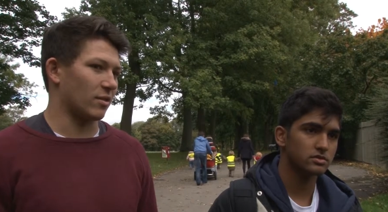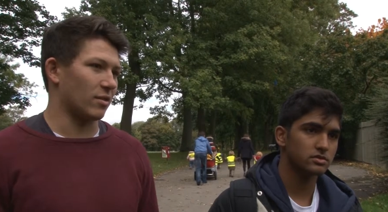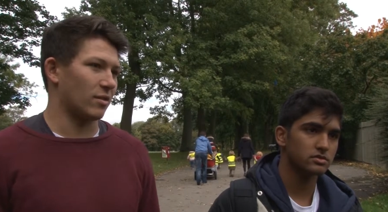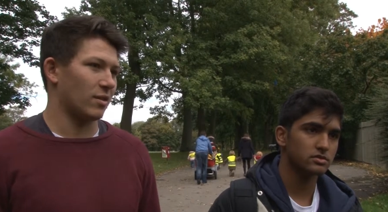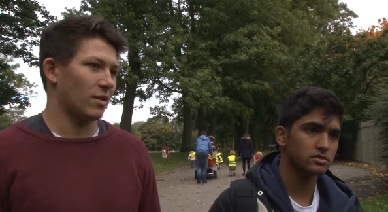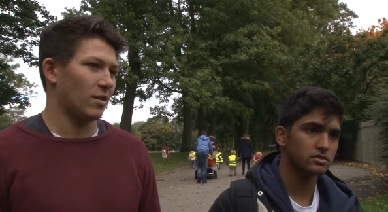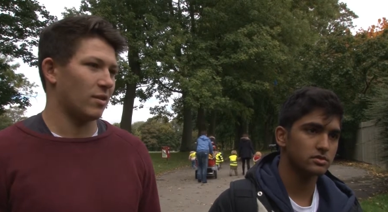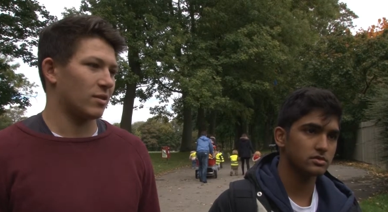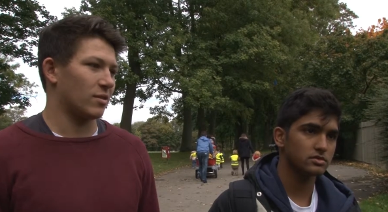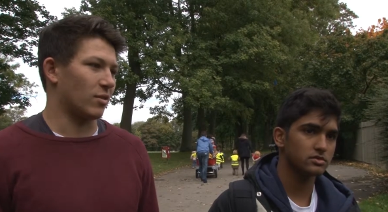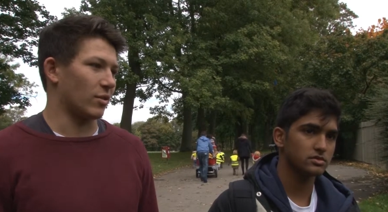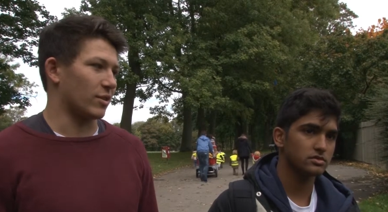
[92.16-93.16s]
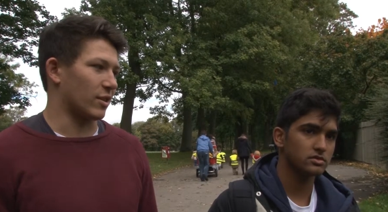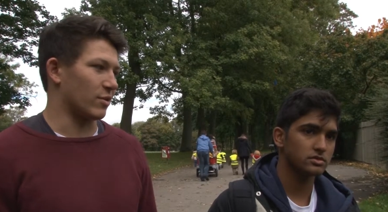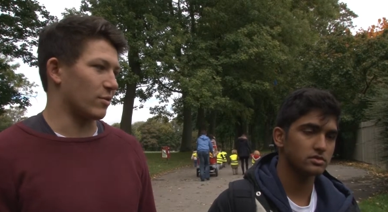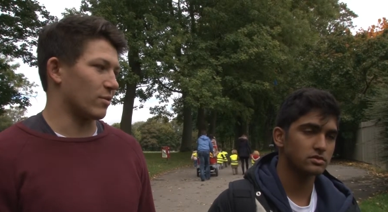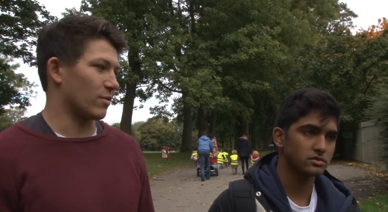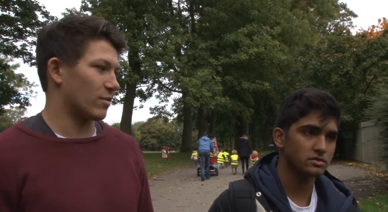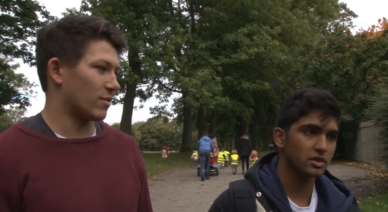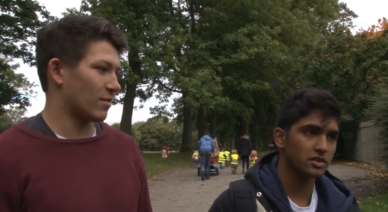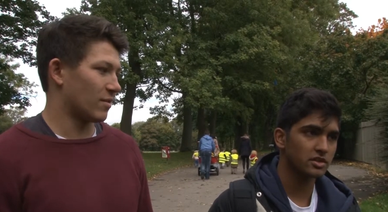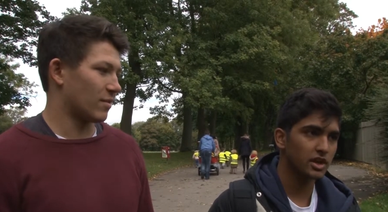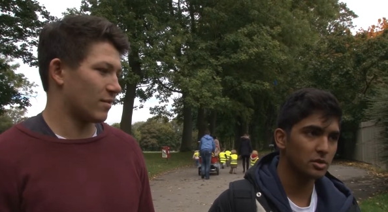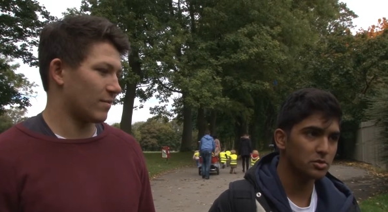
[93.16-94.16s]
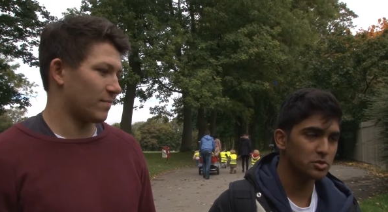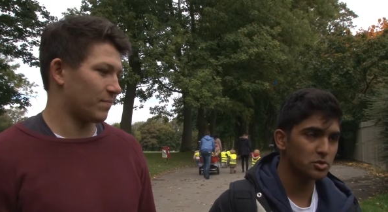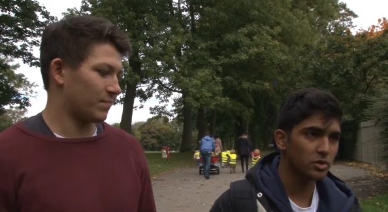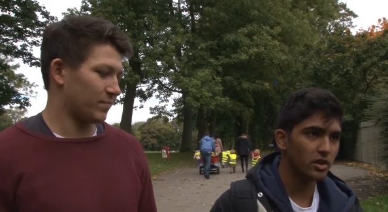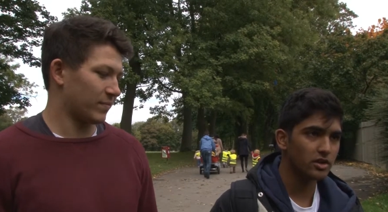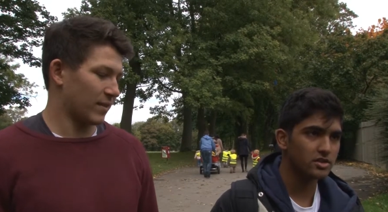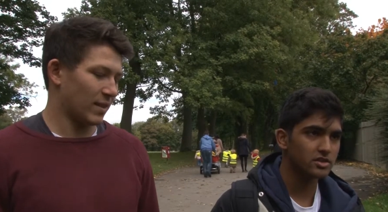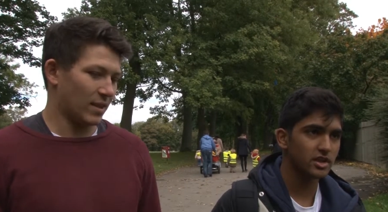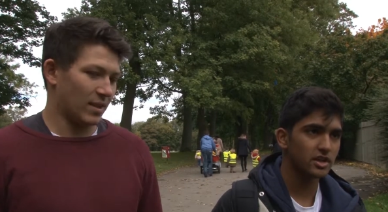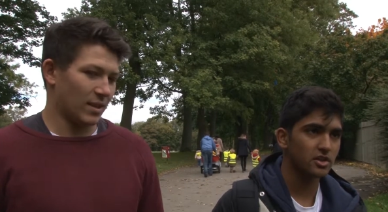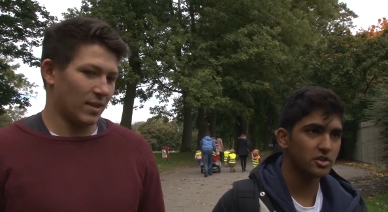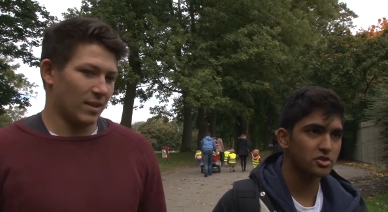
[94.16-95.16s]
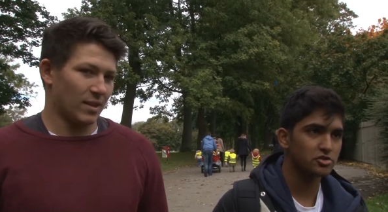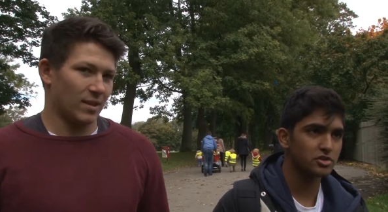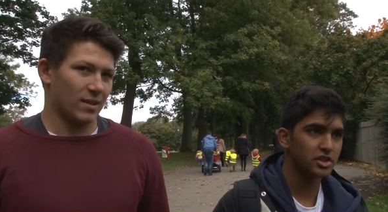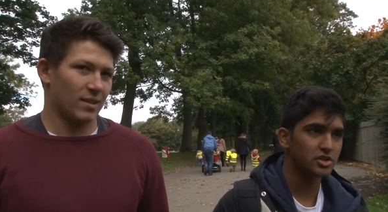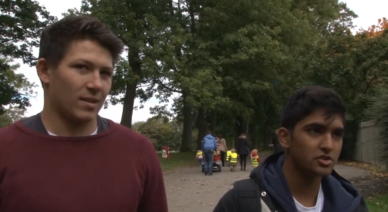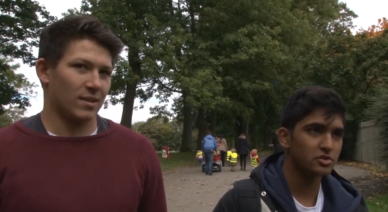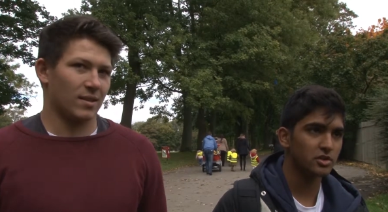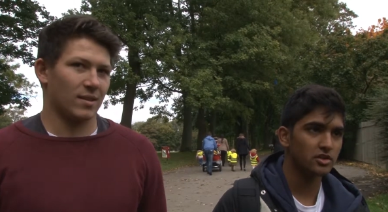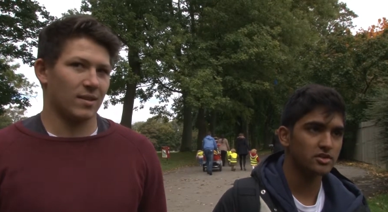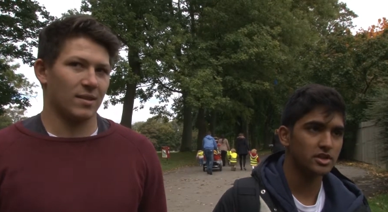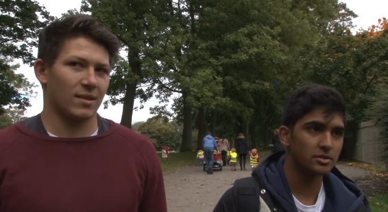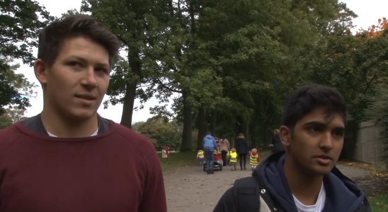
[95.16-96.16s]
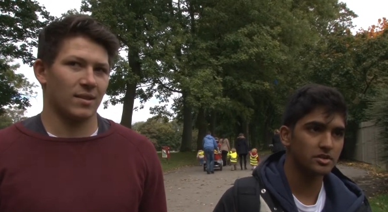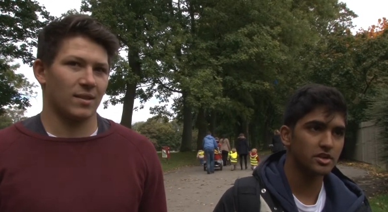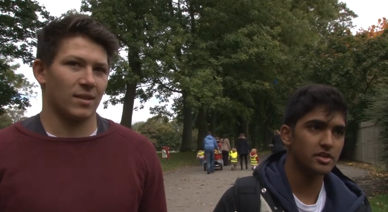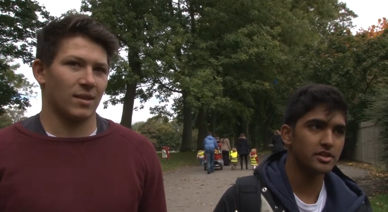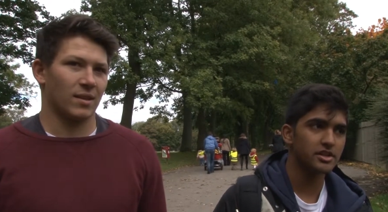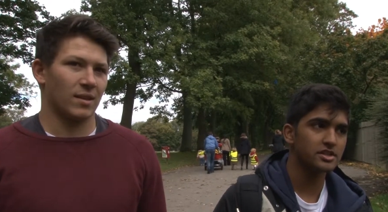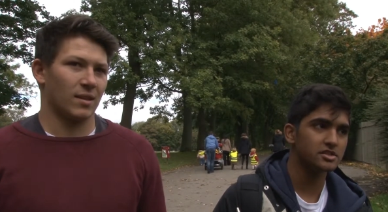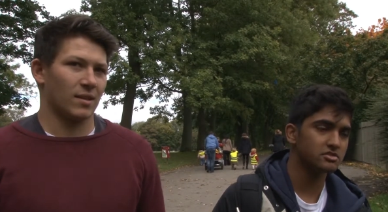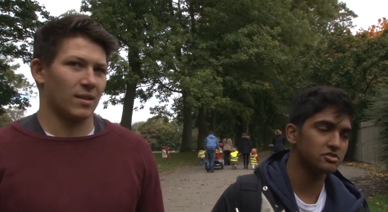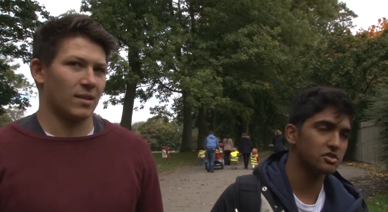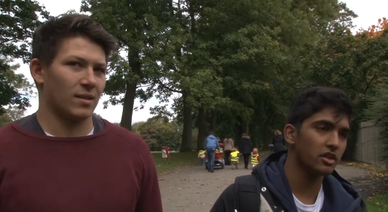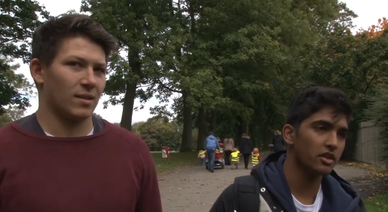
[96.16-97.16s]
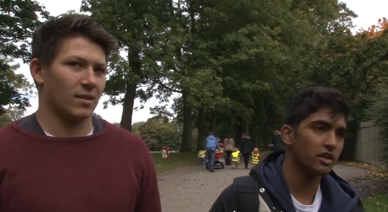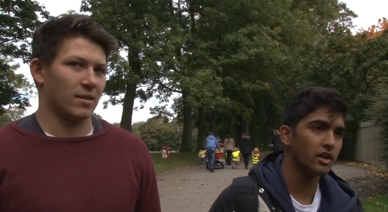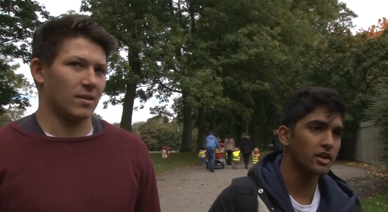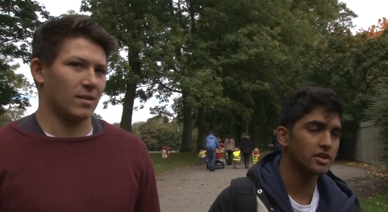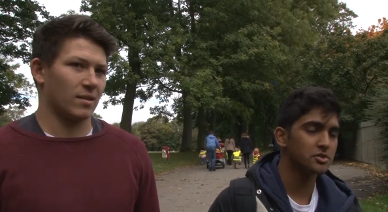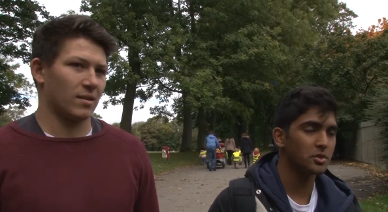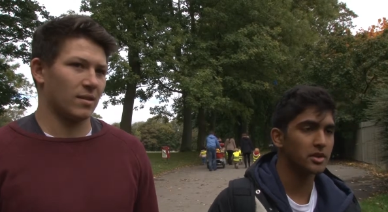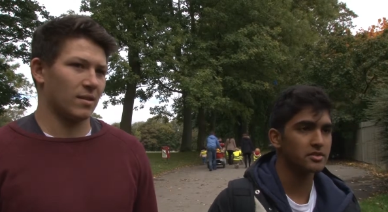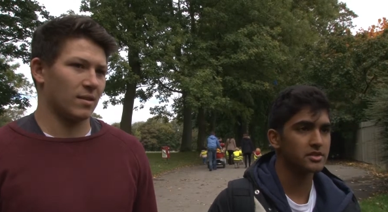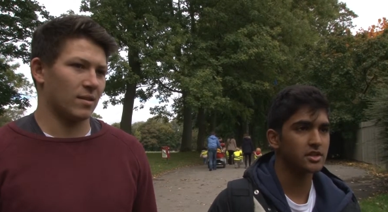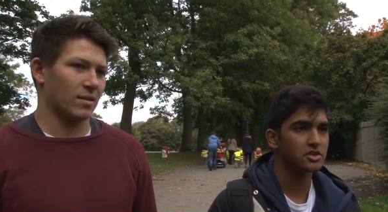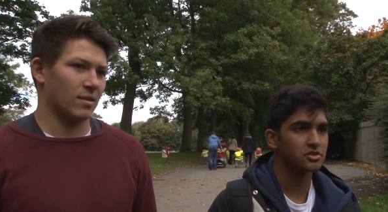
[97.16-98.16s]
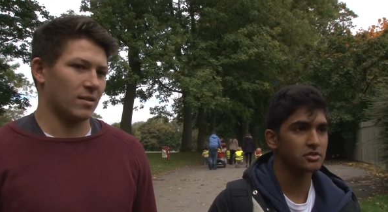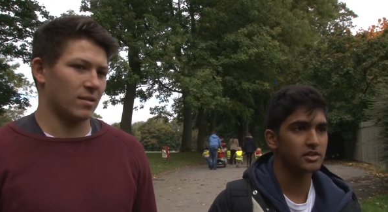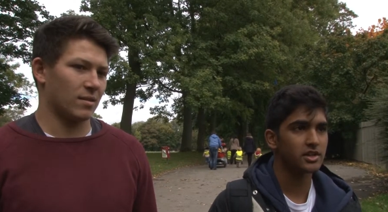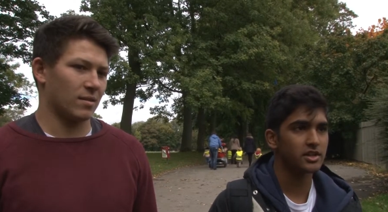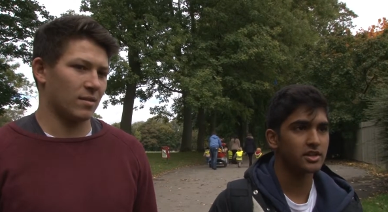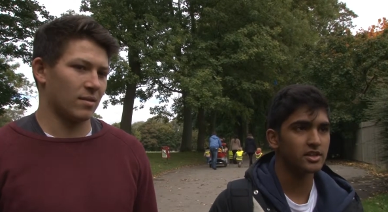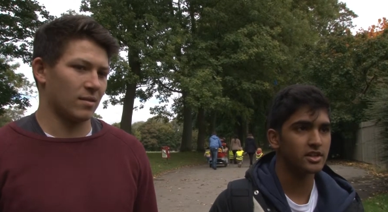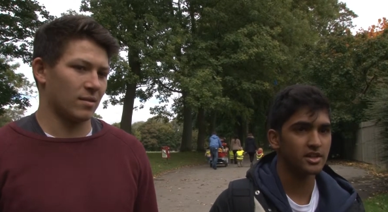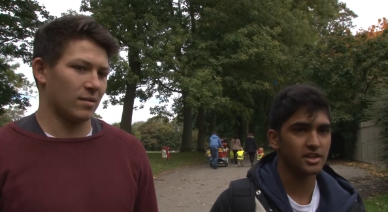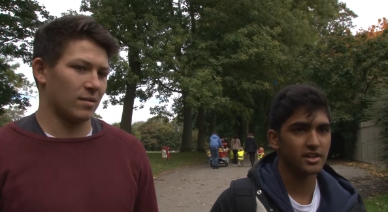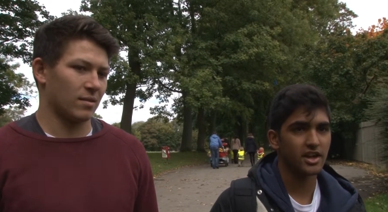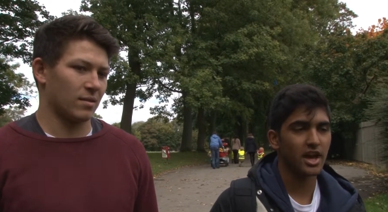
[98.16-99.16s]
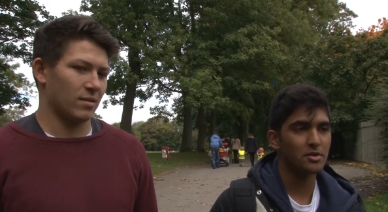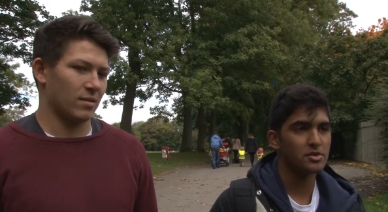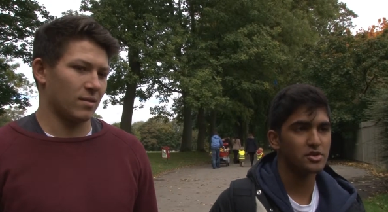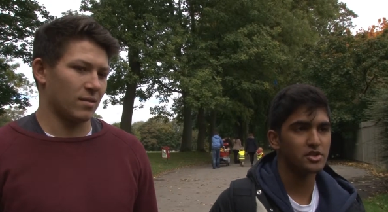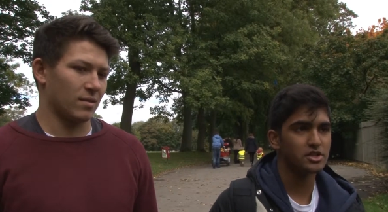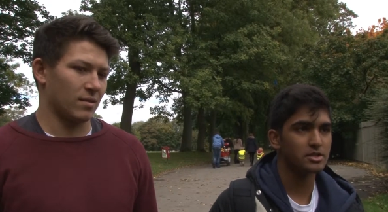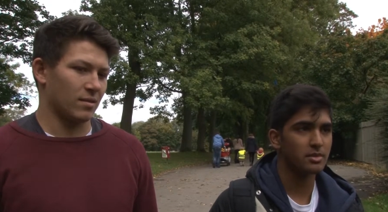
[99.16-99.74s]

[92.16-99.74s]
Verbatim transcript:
Speaker 1: the 19-year-olds.
Speaker 2: I think that was all lost, that kind of traditional concepts of unis during like the early 20th century, really. Now it's just